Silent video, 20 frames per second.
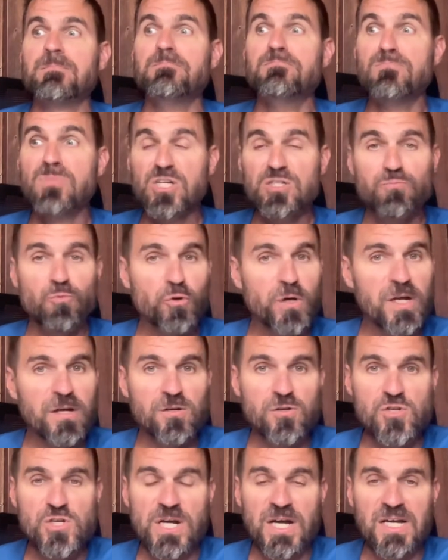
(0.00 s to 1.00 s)
much more
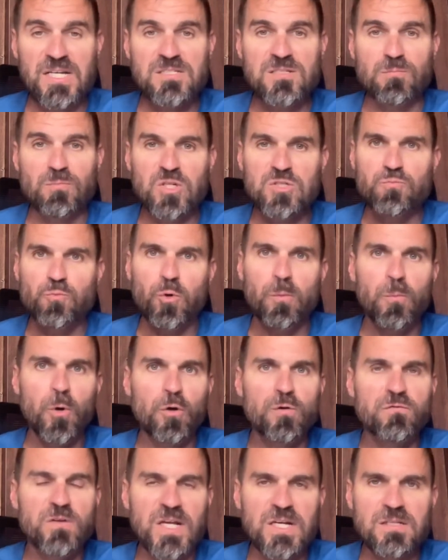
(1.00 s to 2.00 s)
energized, much more
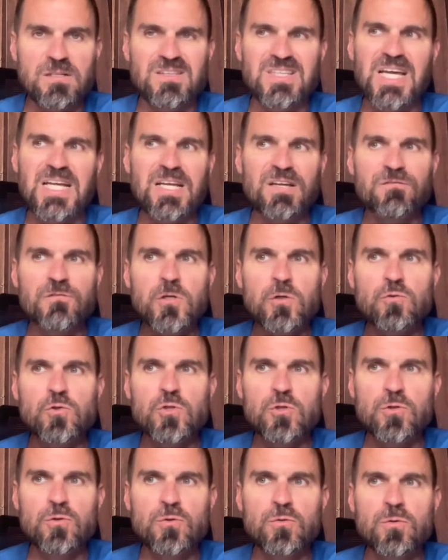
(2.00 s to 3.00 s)
motivated than if you
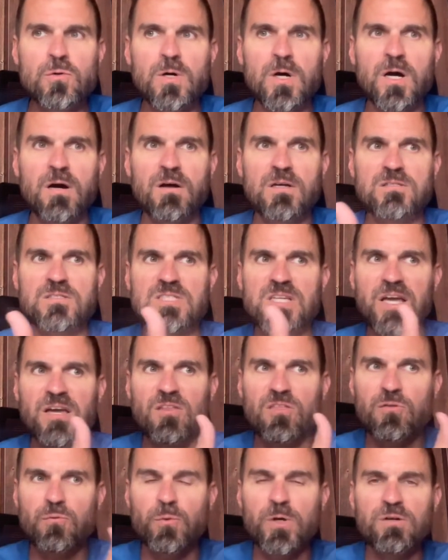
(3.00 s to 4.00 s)
do, uh, say, a
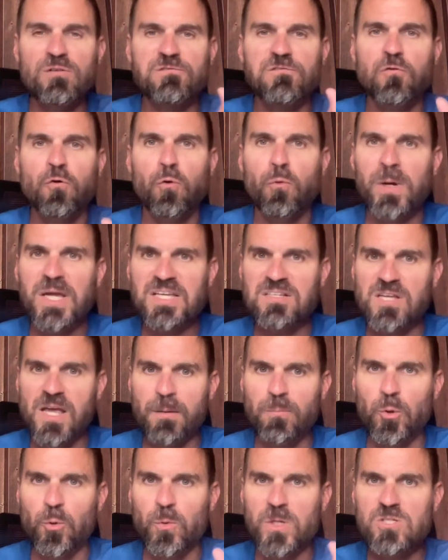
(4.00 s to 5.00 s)
three to four week
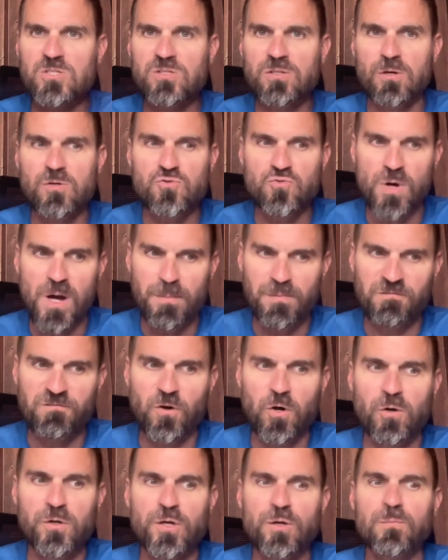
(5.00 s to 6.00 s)
taper where you start dropping
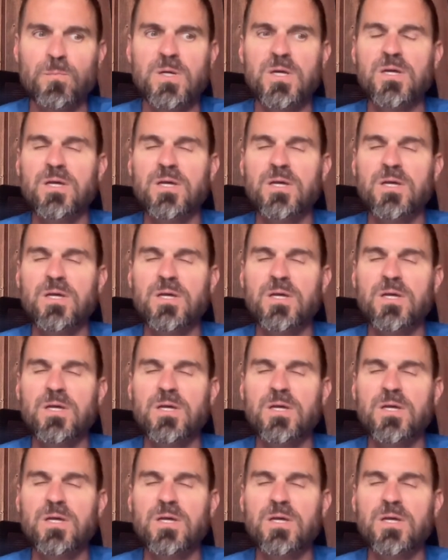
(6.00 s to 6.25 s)
volume